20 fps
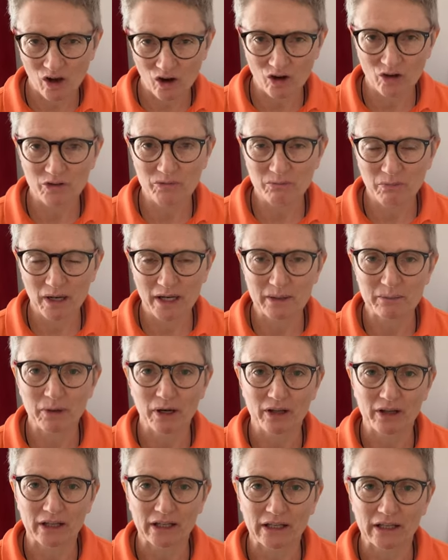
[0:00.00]
on my
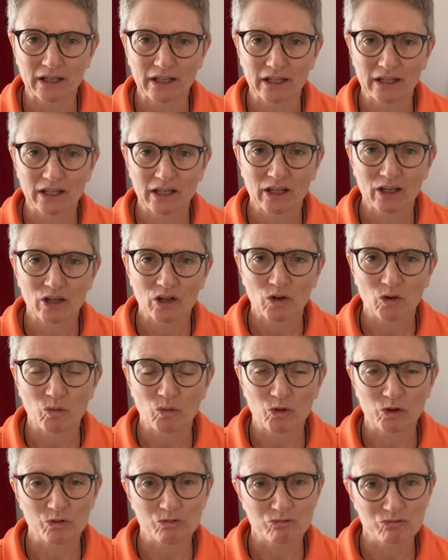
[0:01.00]
body
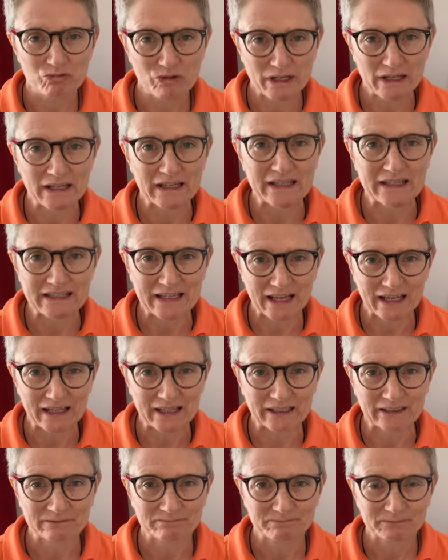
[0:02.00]
were really
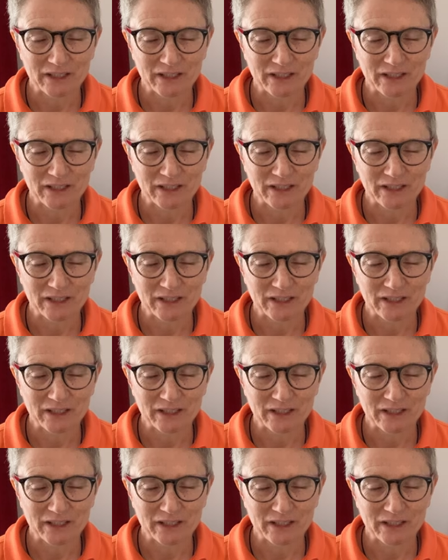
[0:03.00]
telling.